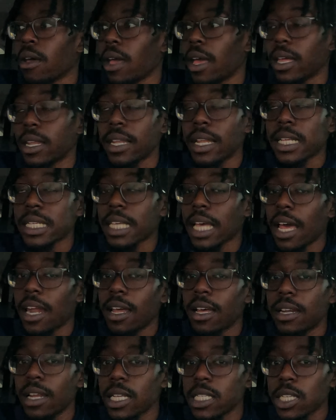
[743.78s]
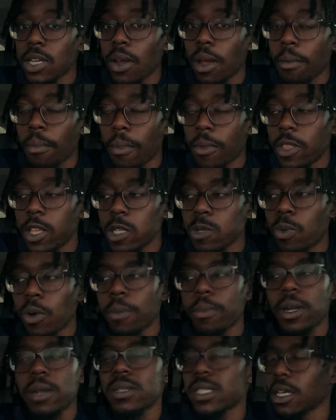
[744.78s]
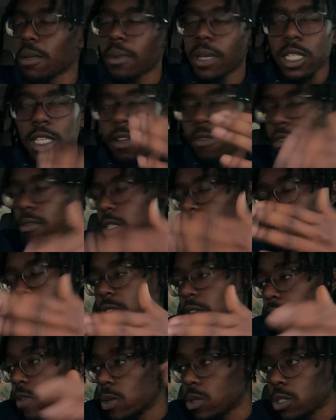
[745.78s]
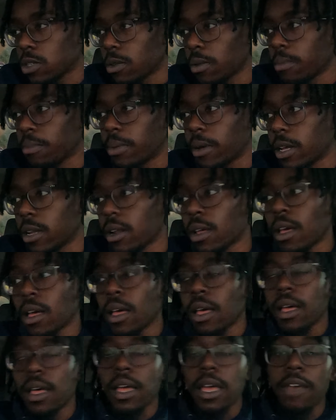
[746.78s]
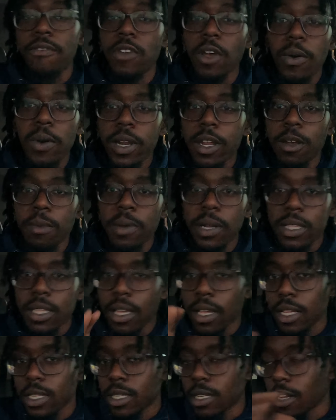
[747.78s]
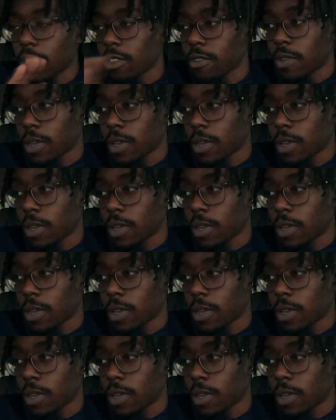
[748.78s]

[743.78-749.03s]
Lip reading: And that's kind of unnecessary at this point, but I'm setting myself up for stuff in the future. But if y'all want to hear about that, that's another